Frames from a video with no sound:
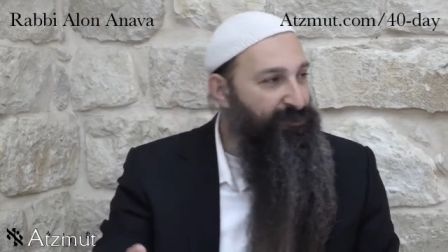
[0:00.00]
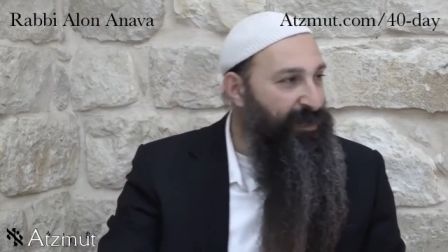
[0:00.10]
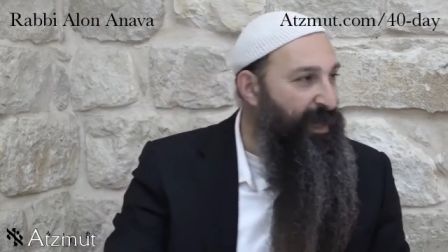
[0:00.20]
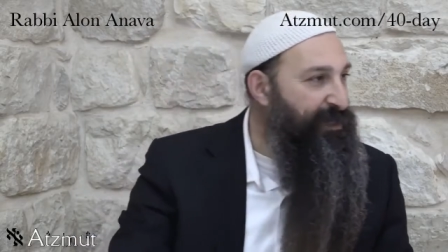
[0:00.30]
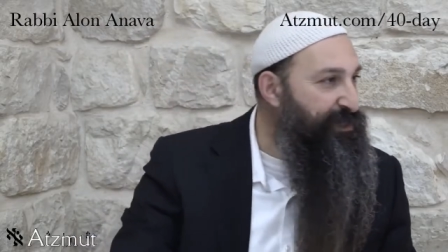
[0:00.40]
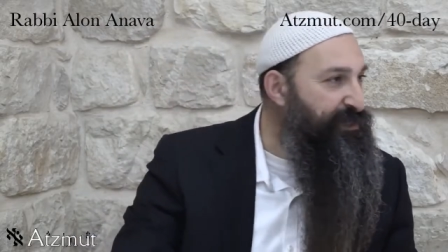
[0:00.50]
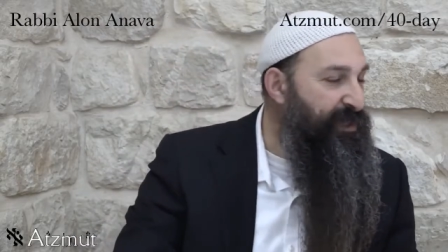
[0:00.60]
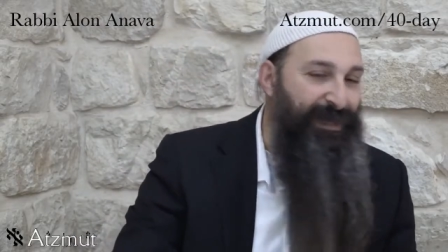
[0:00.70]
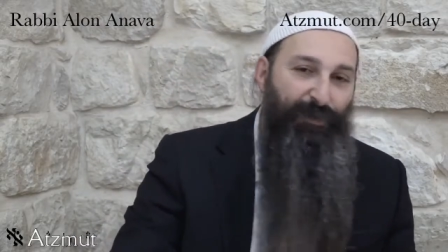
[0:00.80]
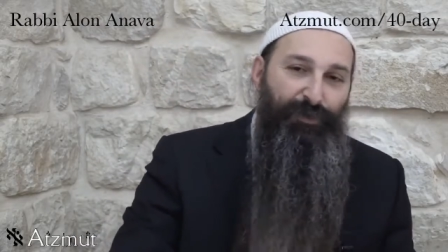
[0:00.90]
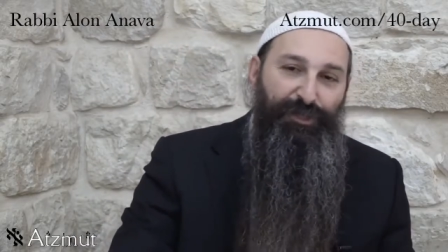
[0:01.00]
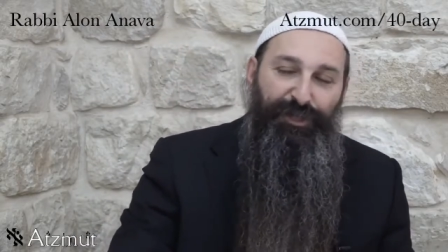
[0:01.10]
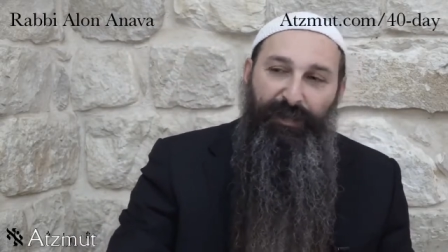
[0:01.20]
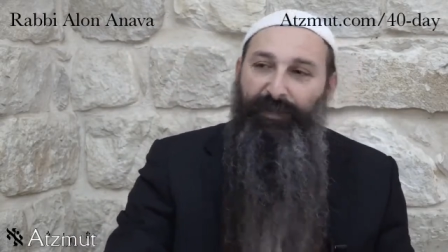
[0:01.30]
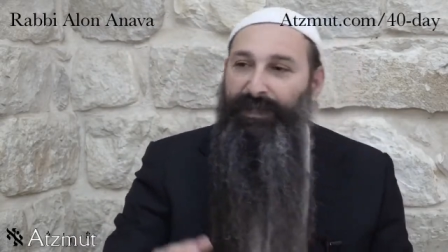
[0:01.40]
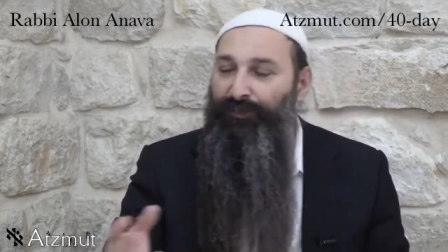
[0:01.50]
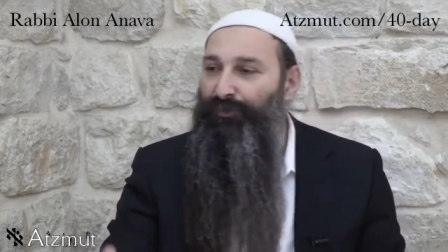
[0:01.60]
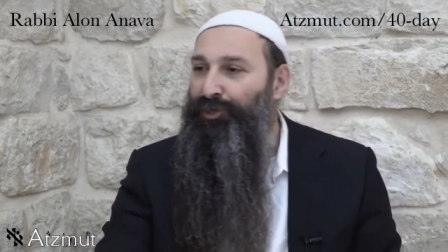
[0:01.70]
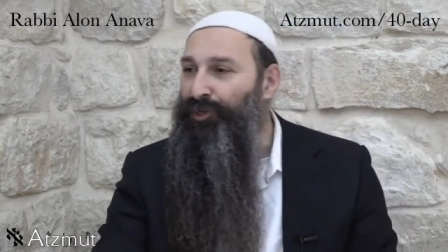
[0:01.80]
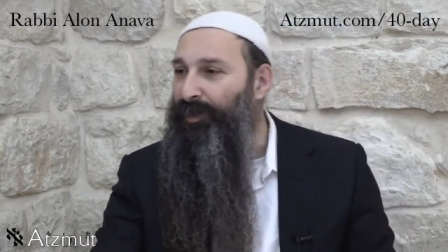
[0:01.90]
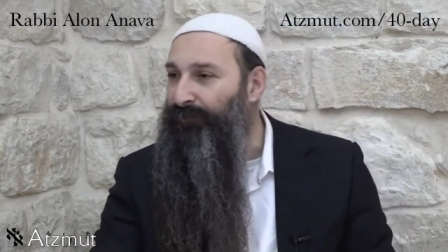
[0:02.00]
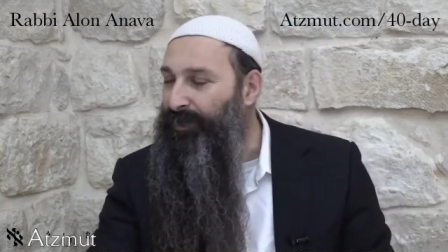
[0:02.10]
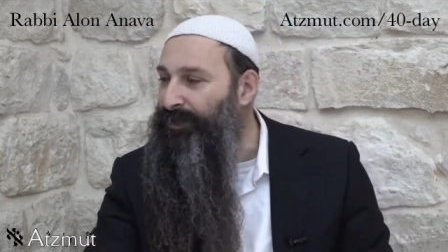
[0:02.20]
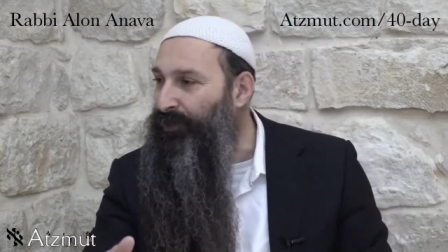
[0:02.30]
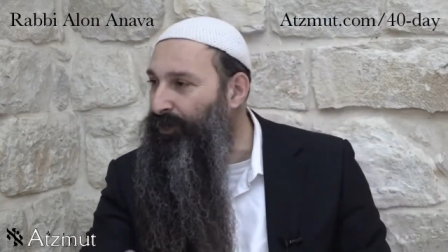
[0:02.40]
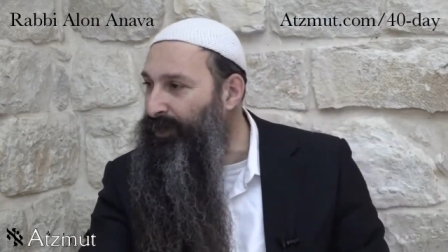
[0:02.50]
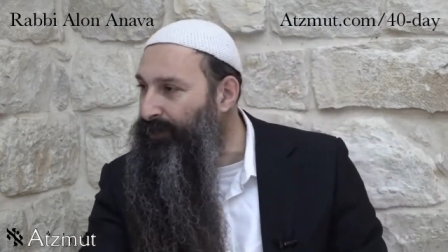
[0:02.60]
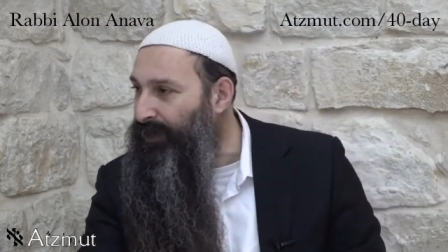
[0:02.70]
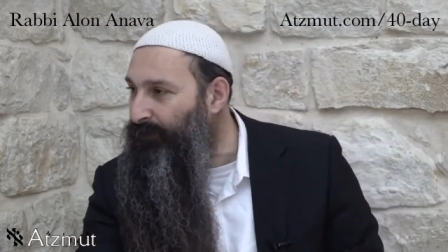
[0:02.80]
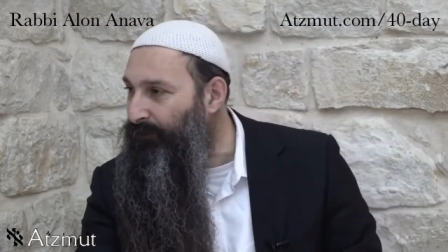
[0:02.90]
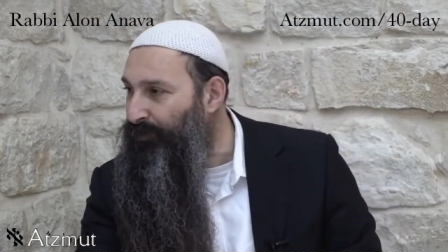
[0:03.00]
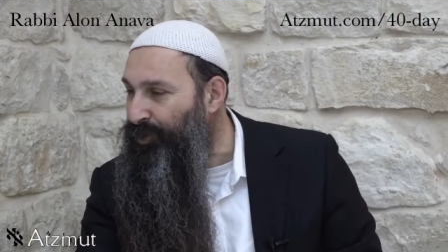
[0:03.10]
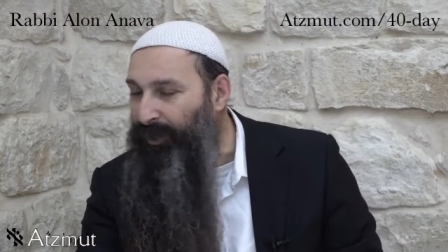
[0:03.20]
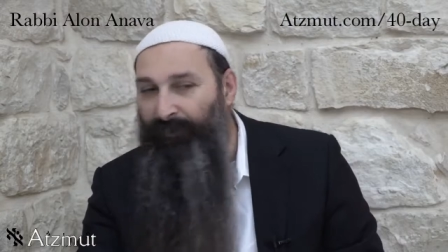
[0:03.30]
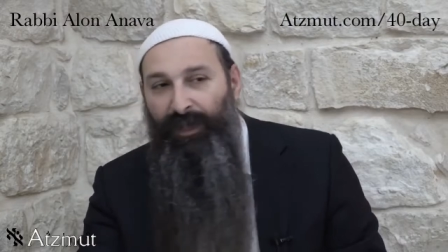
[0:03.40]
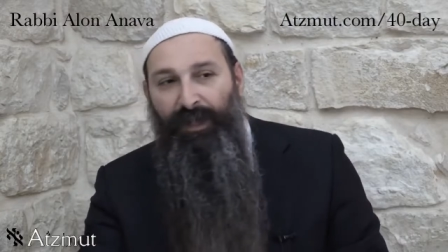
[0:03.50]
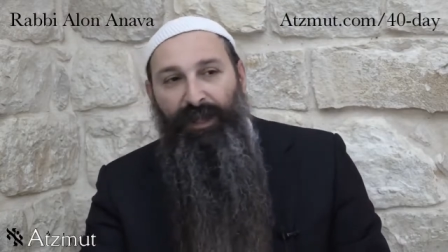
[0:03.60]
The next is the Chilul Hashem and Kiddush Hashem, desecrating the name of Hashem